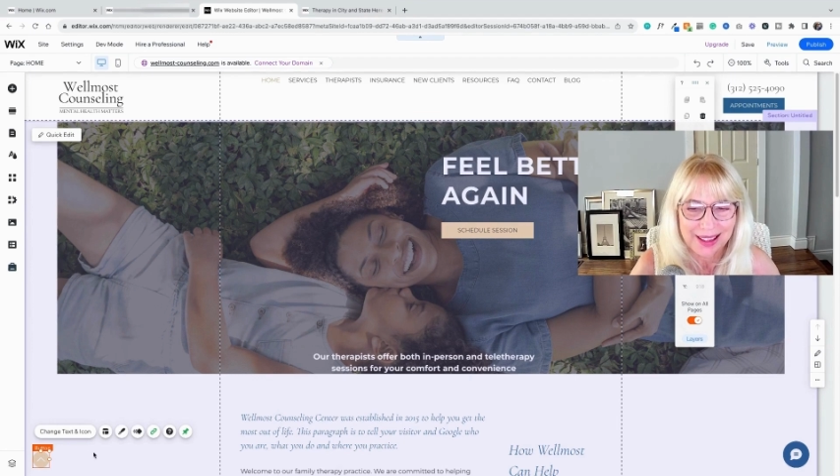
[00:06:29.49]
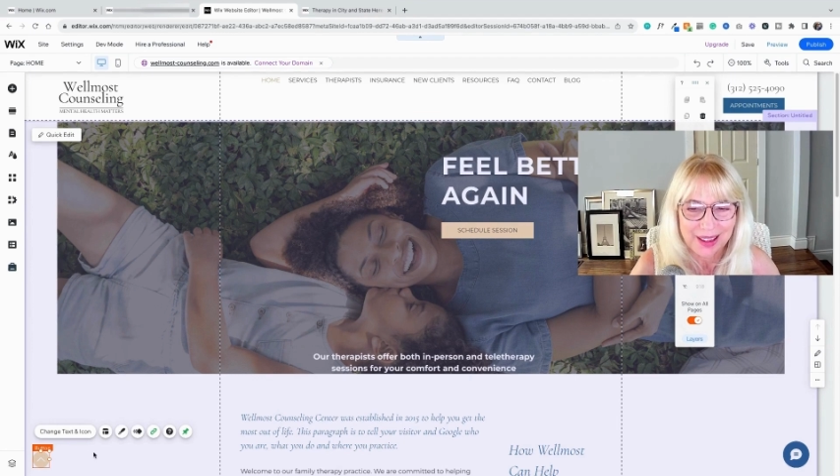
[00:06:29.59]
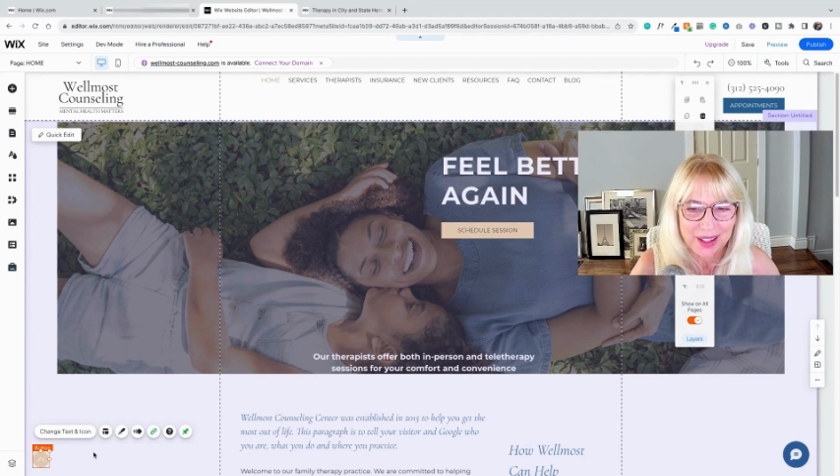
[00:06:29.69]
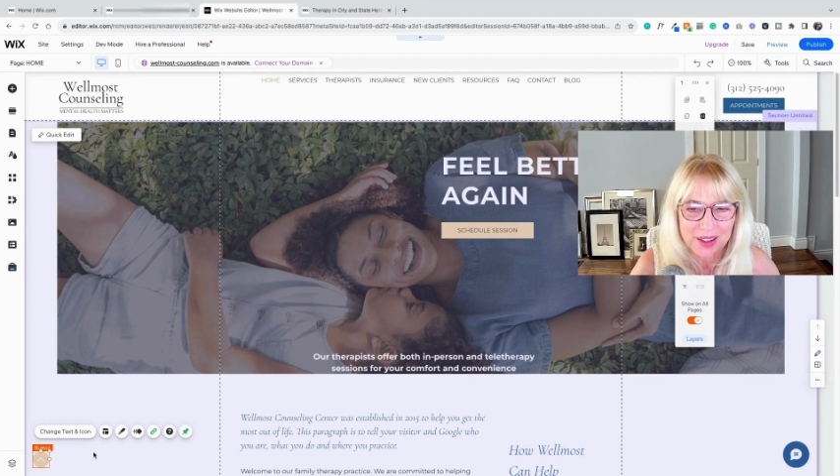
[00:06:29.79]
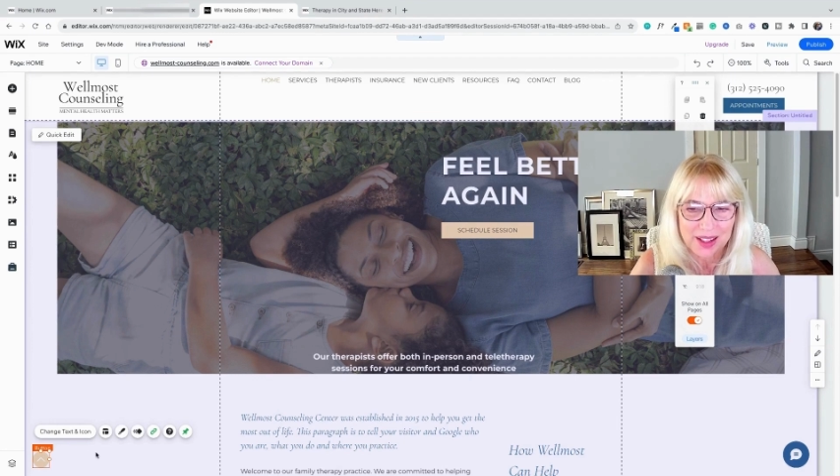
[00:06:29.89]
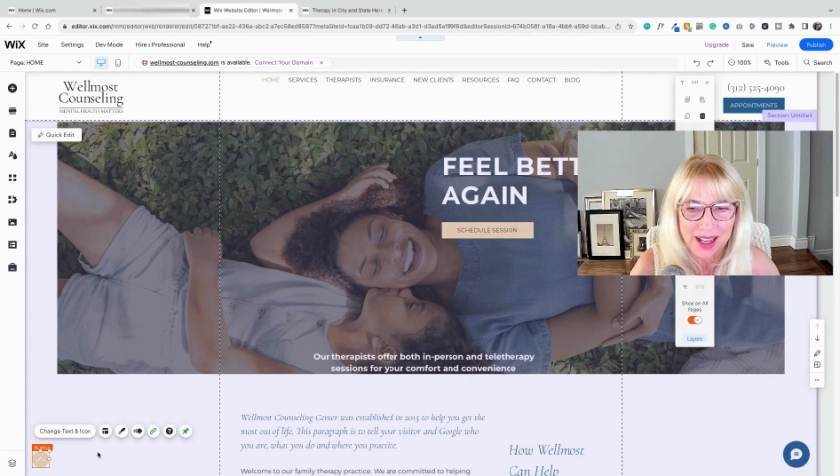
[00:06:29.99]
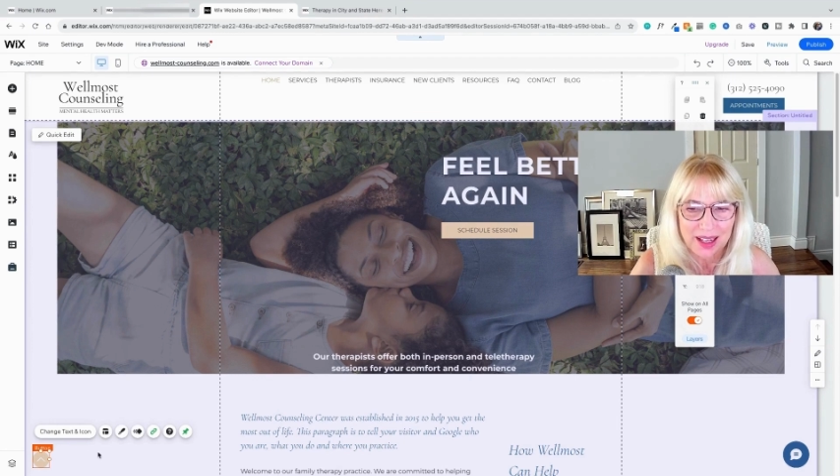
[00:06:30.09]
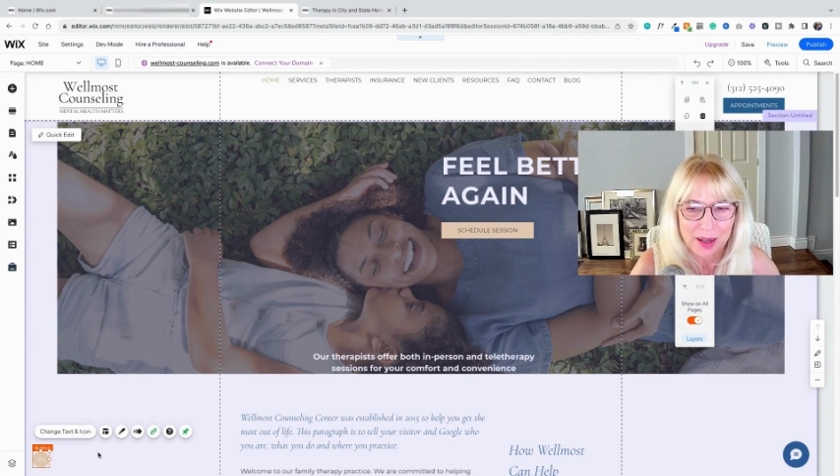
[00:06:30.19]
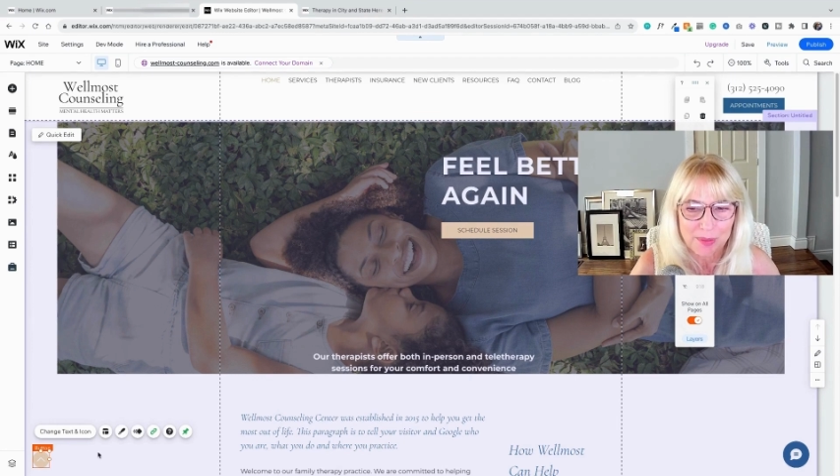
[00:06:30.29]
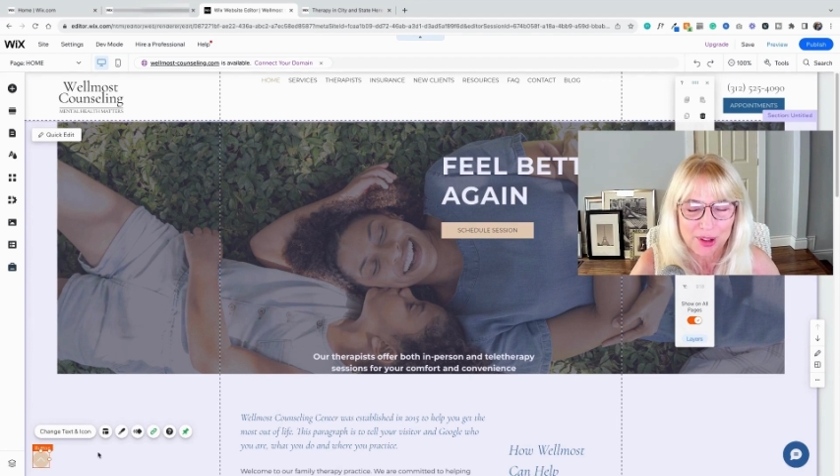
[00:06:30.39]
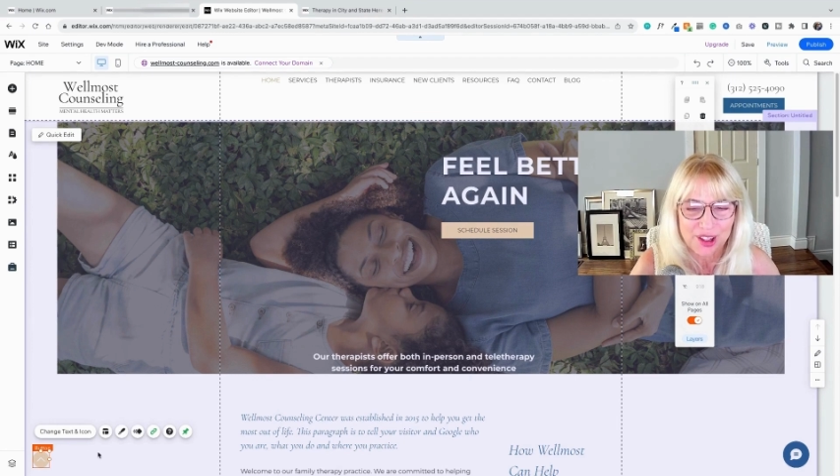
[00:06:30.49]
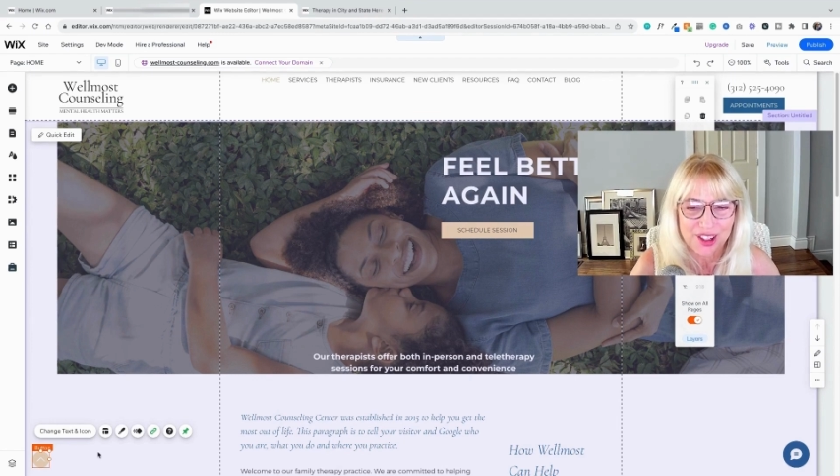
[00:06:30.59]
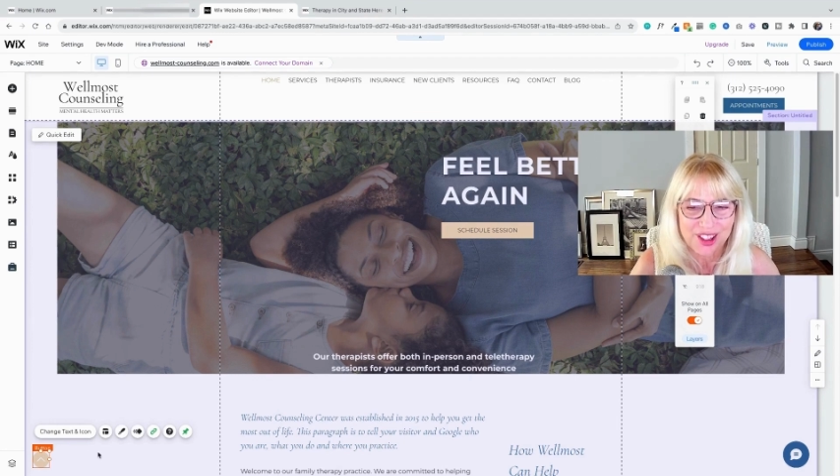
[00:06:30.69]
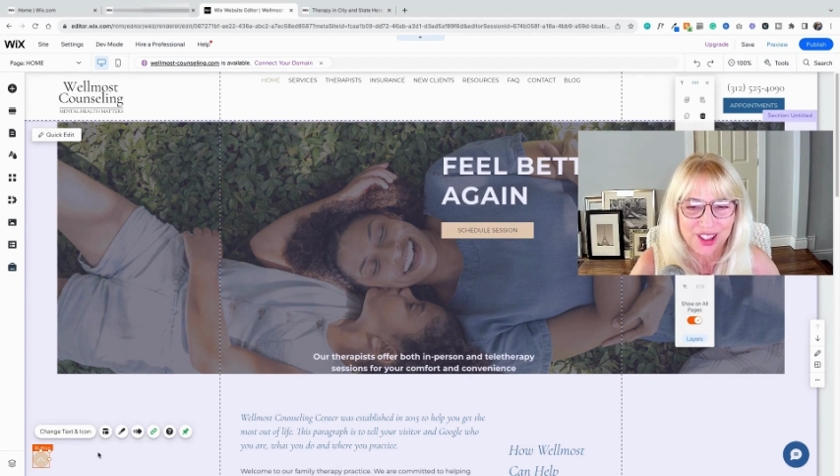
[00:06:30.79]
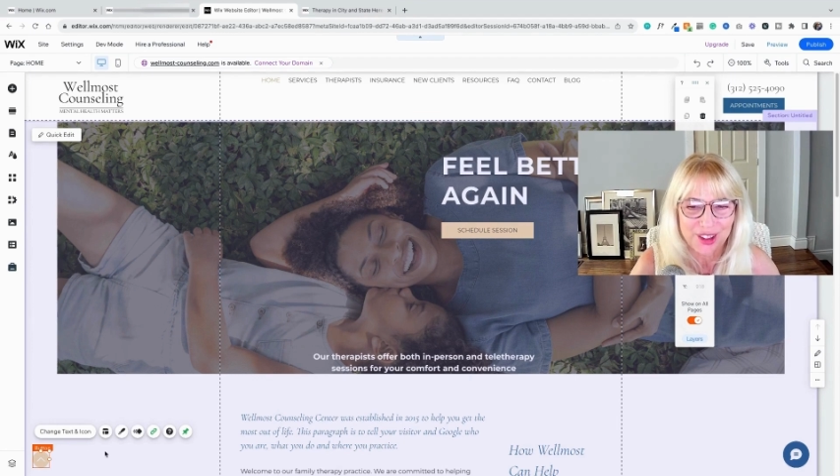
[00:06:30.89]
there's that
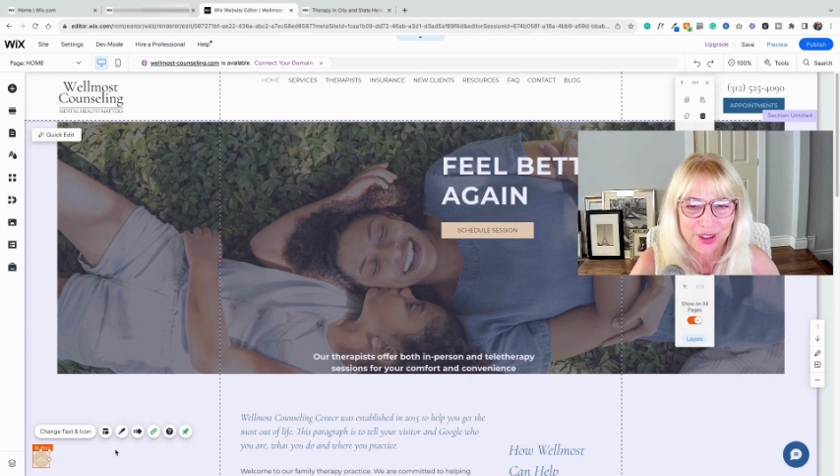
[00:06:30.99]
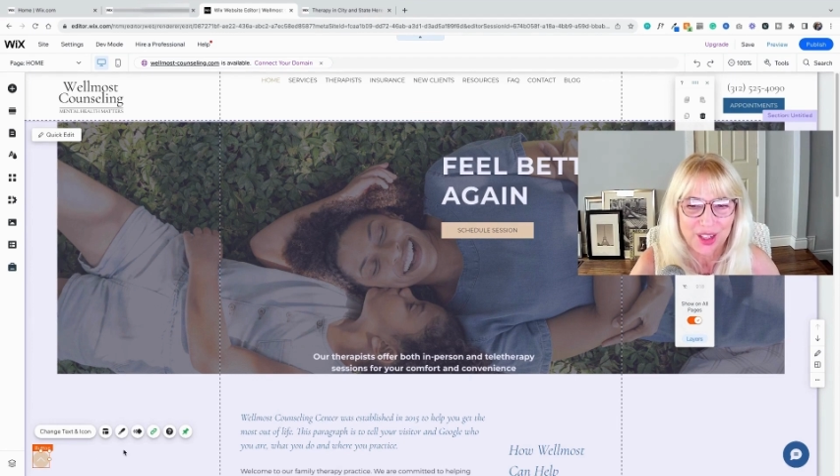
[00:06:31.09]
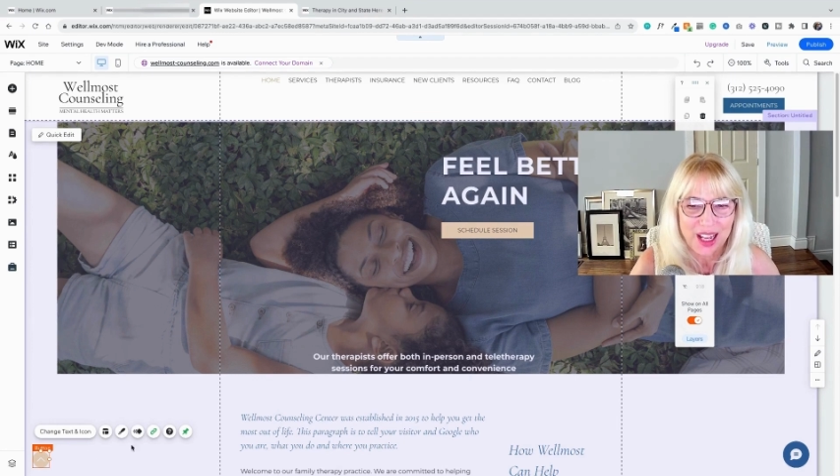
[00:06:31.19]
option too.